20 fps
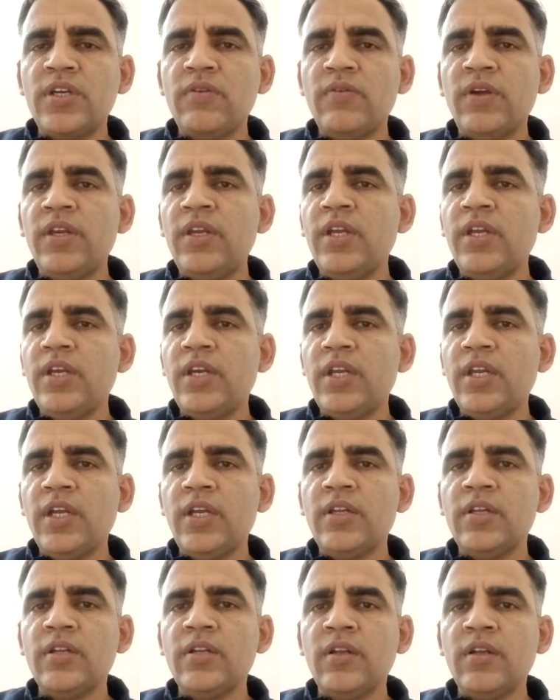when he
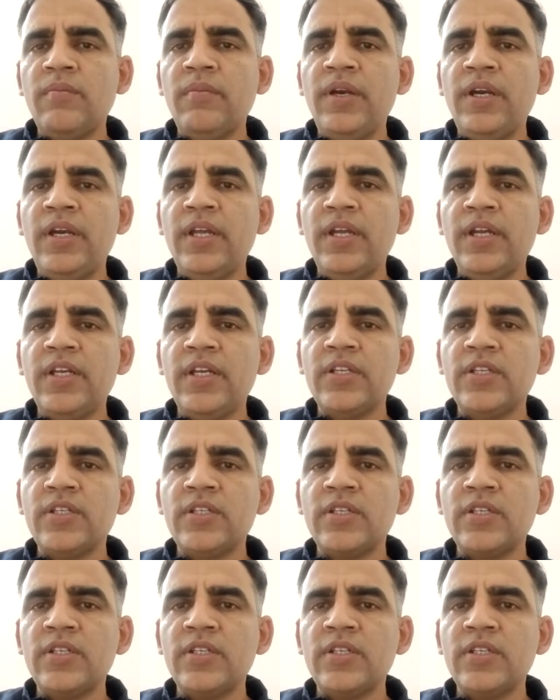take the meetings,